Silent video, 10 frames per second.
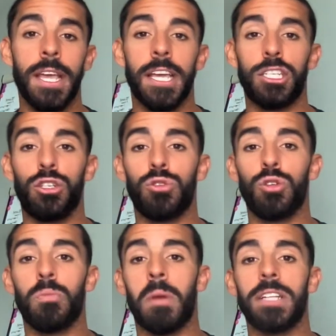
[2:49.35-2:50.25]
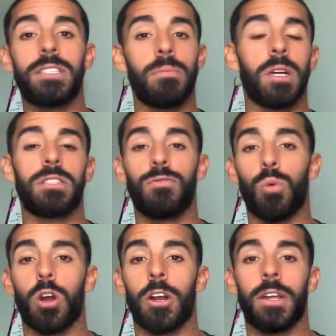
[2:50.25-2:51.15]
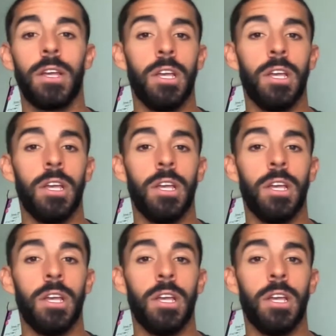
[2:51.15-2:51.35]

is you do months and months of work,